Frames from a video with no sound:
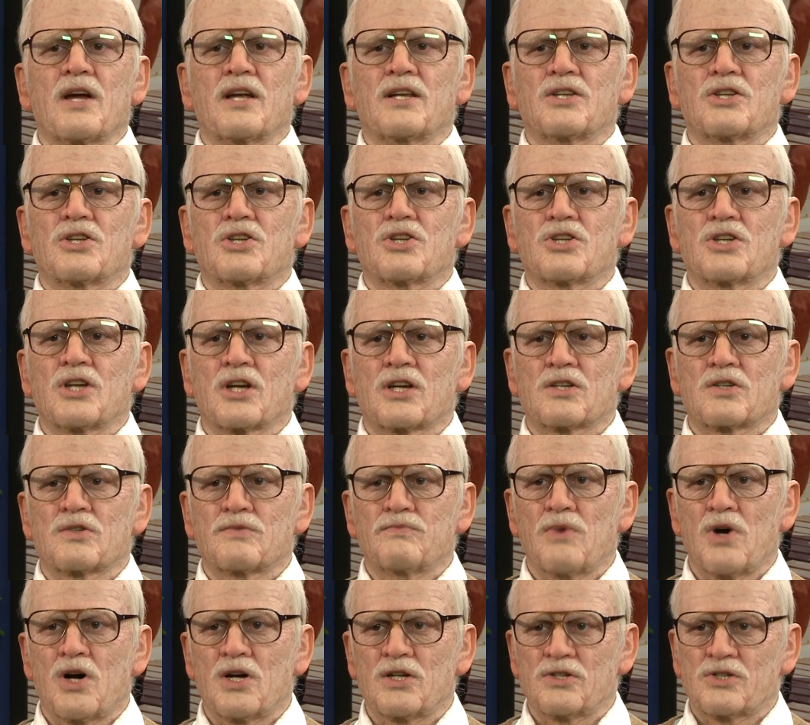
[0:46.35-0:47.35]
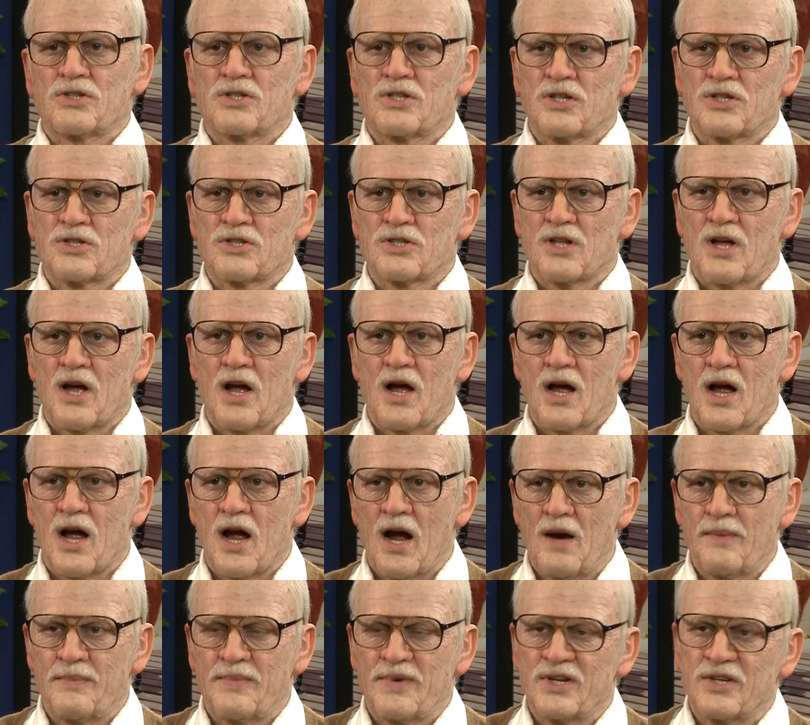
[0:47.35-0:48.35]
and six months since the
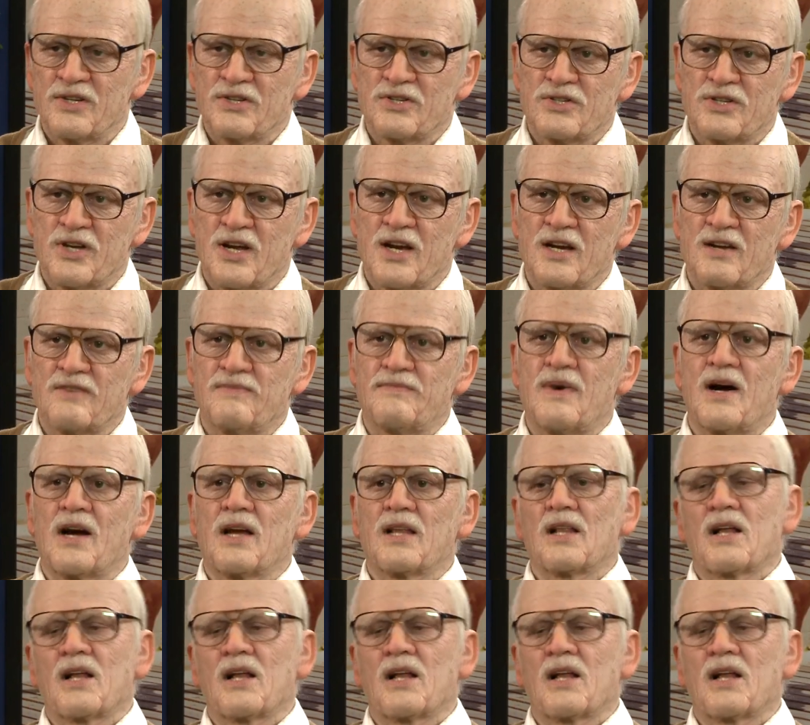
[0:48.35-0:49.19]
happy happiest day of my